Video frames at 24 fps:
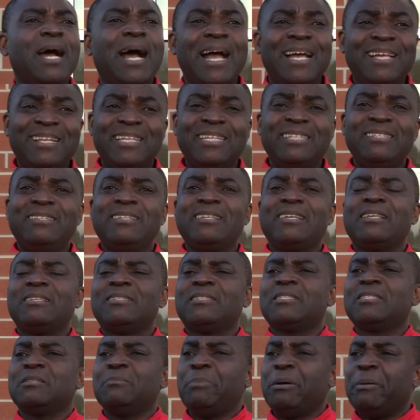Highlanders,
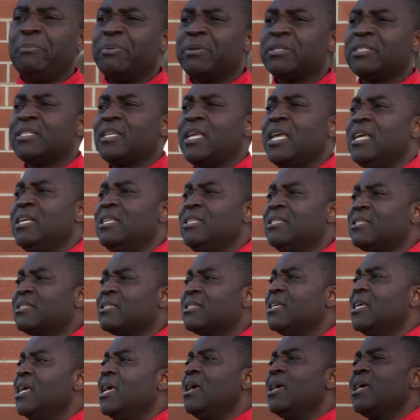Zimbabwe Saints,
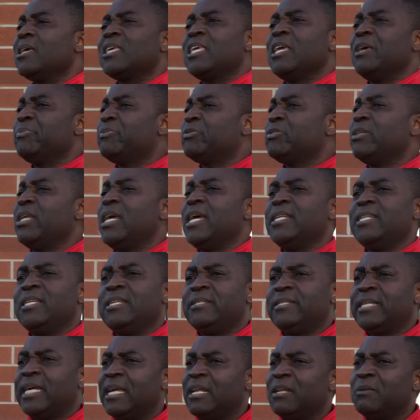Cape
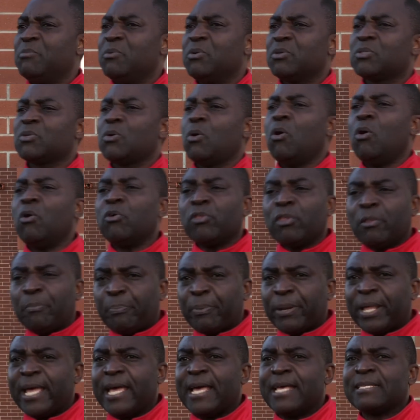United, Dynamos. All the
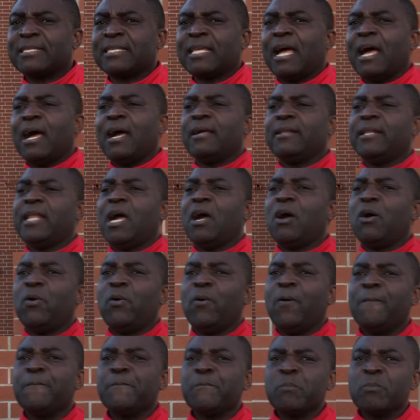players are
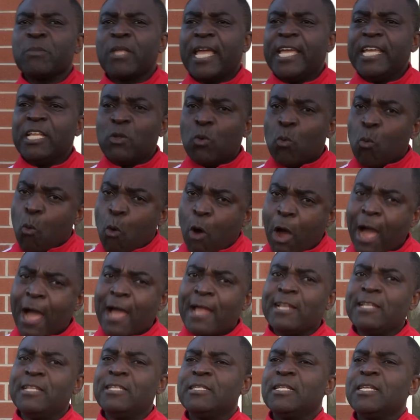now in
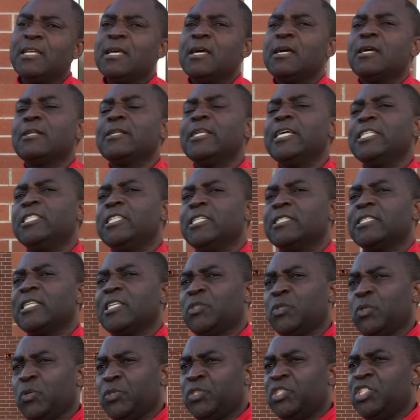one Legends
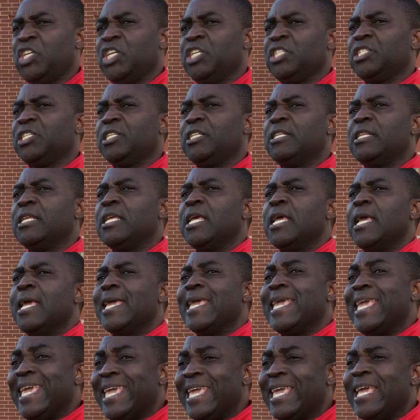Association.
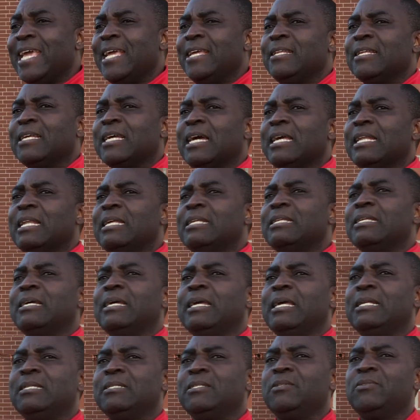Here in Canada
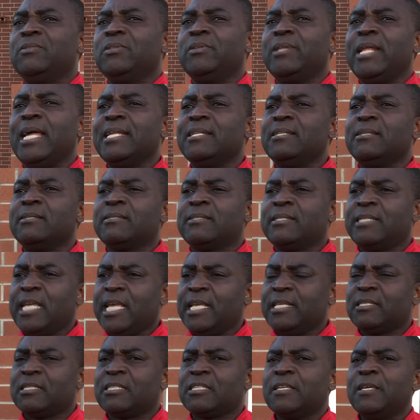and the United
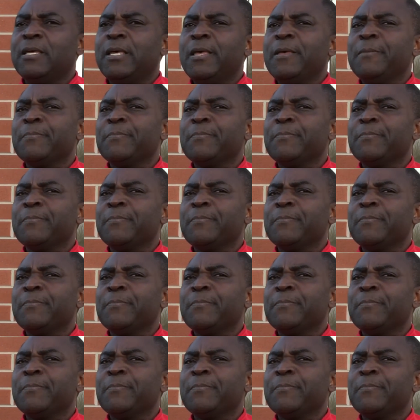States,